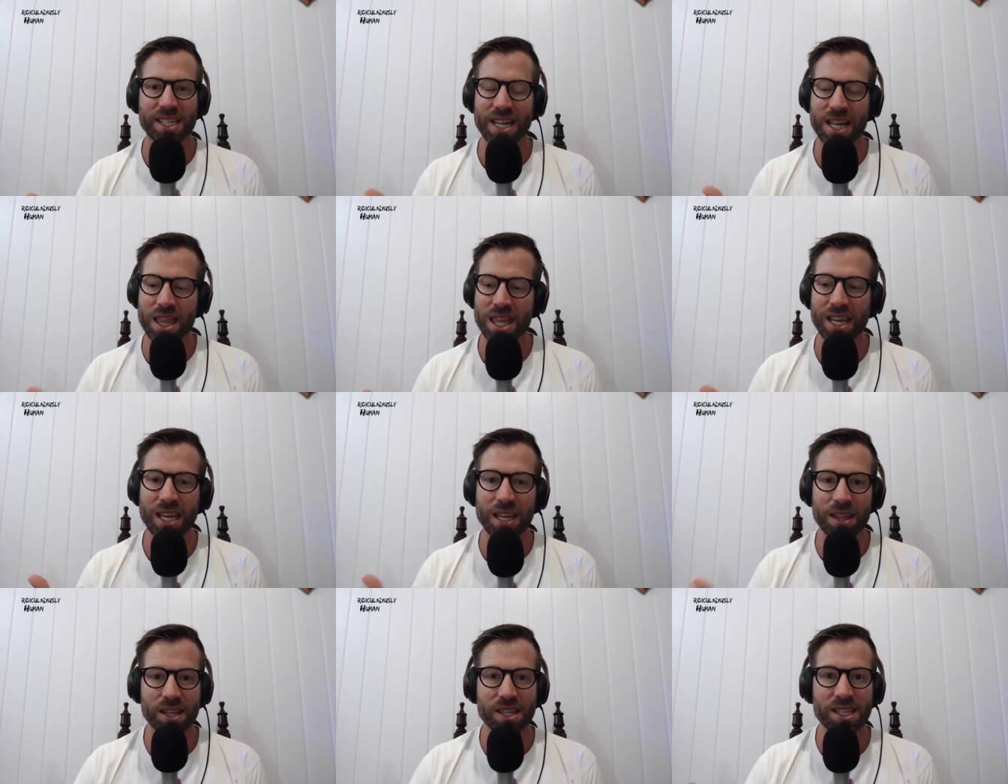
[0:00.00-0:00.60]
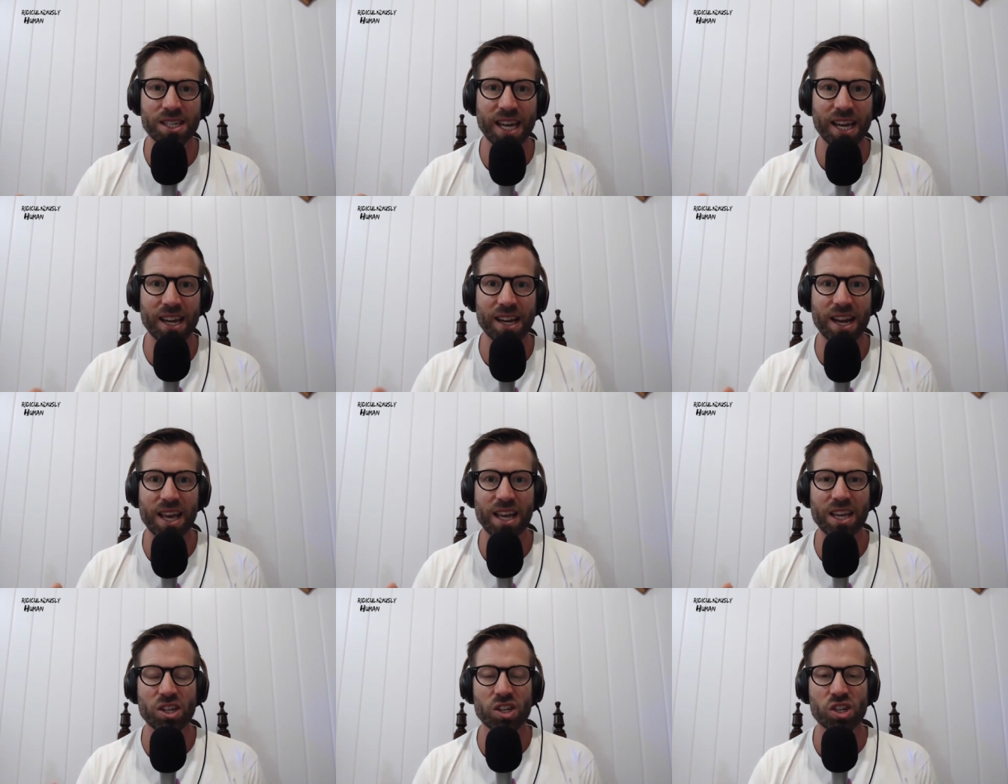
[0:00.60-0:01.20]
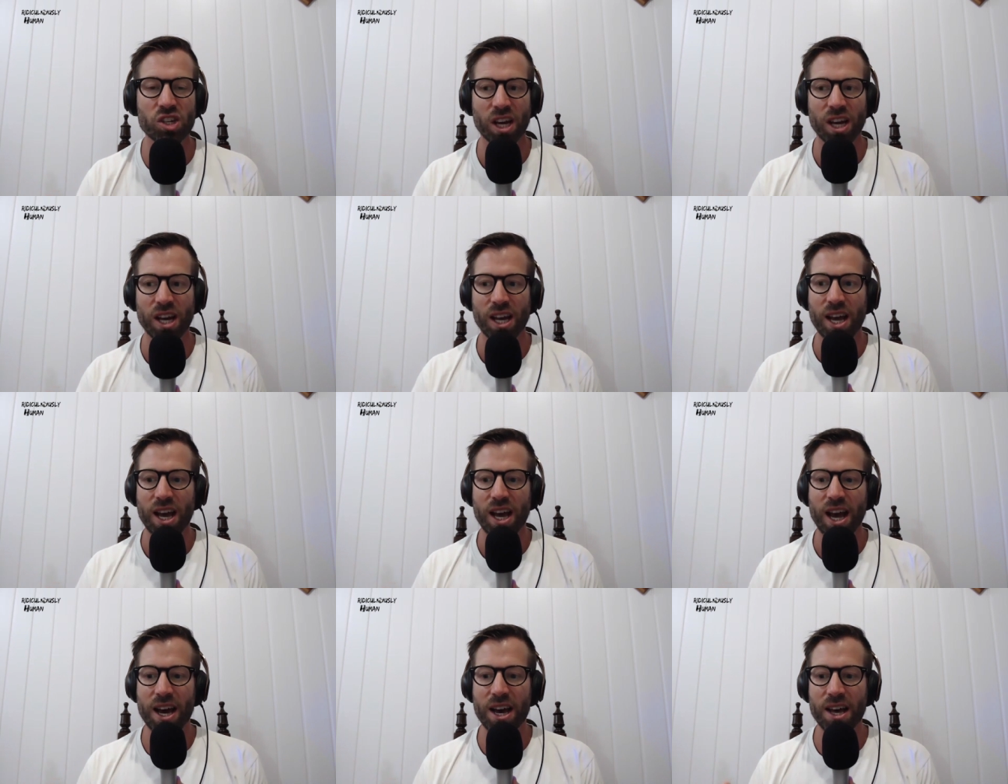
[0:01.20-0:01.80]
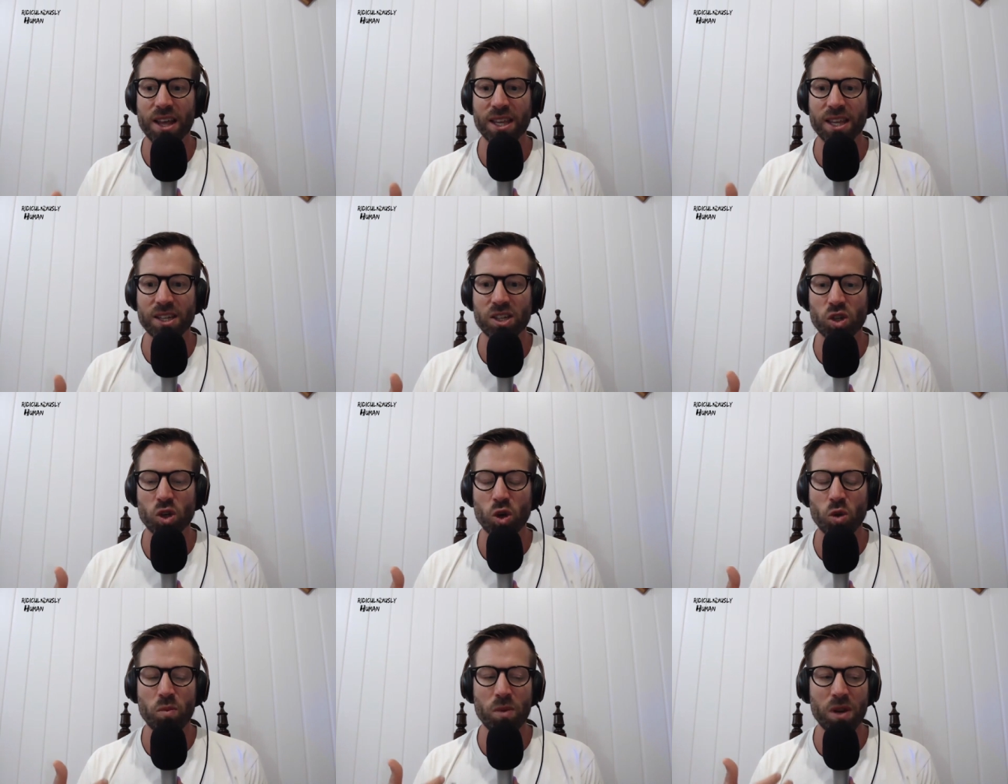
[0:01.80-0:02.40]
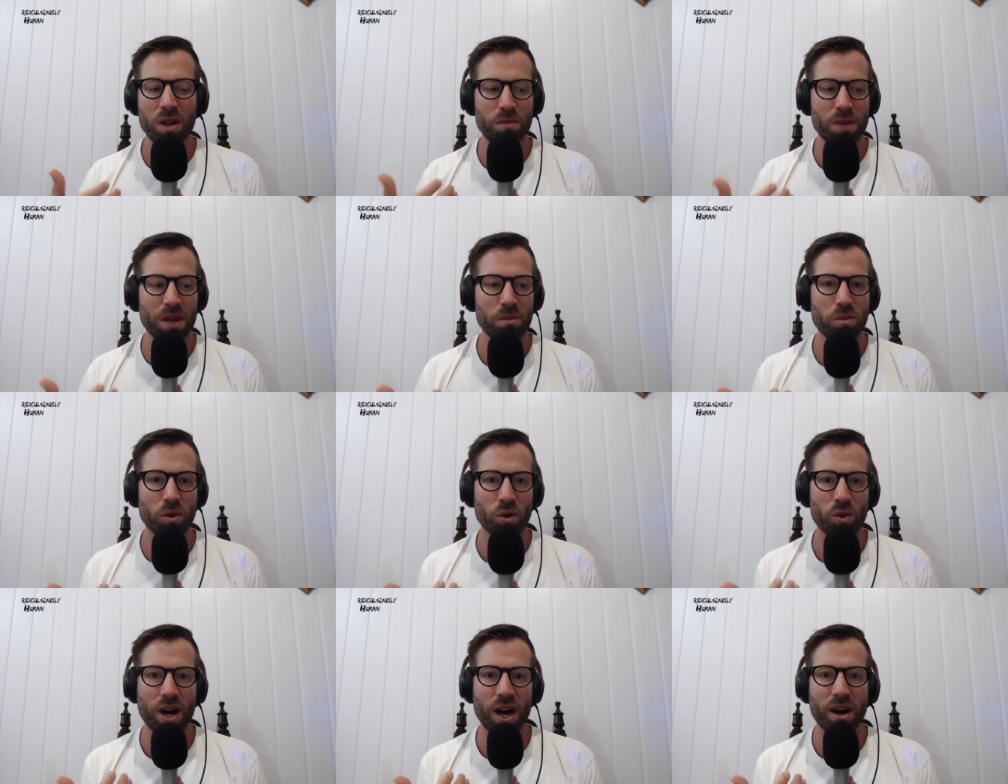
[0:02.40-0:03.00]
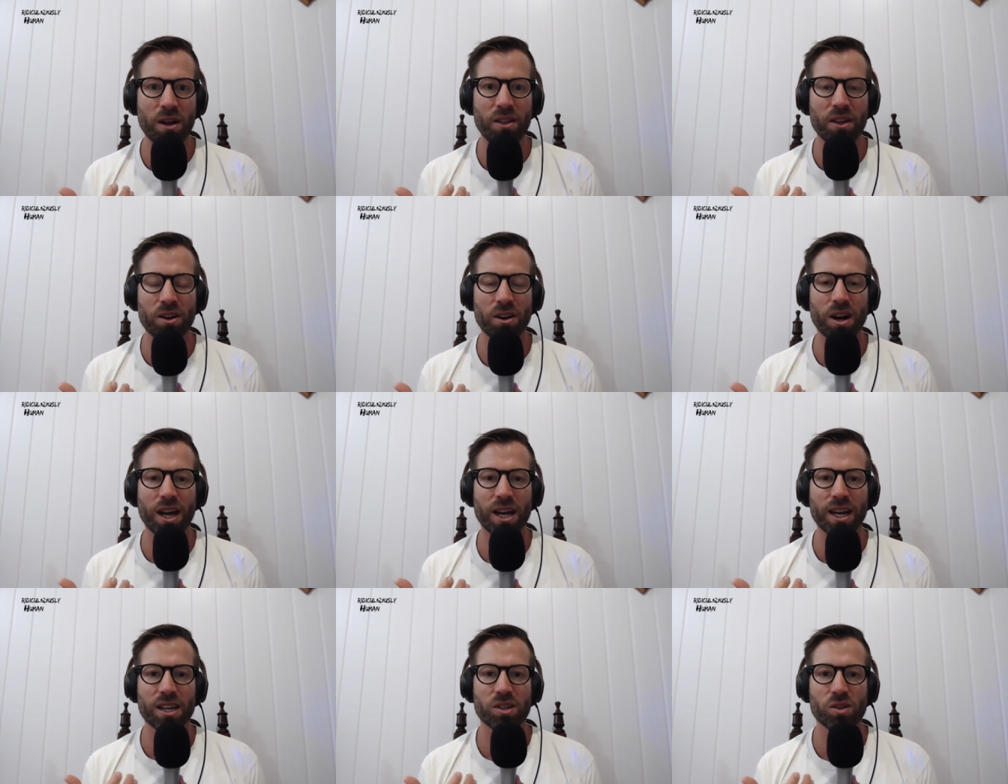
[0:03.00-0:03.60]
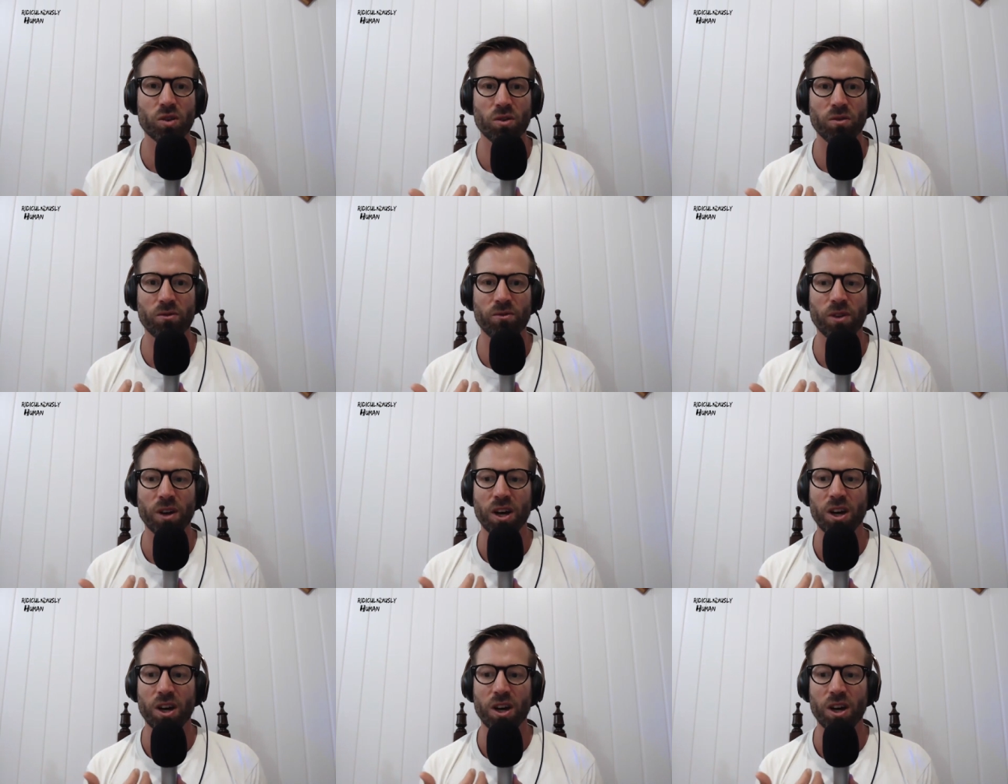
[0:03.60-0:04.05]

And I think in this day and age, uh, there's so many people now that are like sort of